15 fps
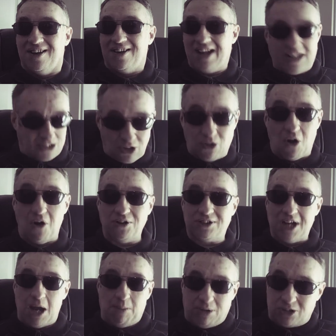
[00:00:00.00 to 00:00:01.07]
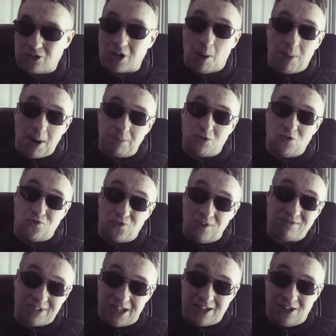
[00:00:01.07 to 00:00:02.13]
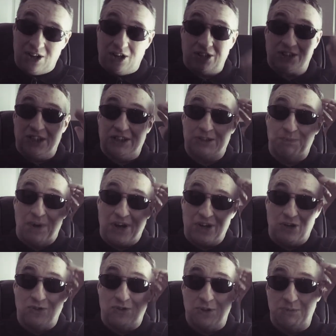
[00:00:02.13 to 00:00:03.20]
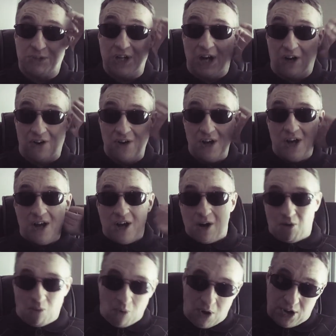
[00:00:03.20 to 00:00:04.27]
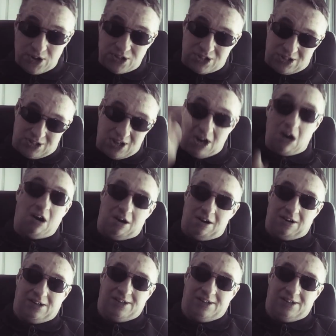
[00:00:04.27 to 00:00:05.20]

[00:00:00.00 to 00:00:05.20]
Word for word: That's a long time. It's coming up to 15 years since my YouTube channel was there.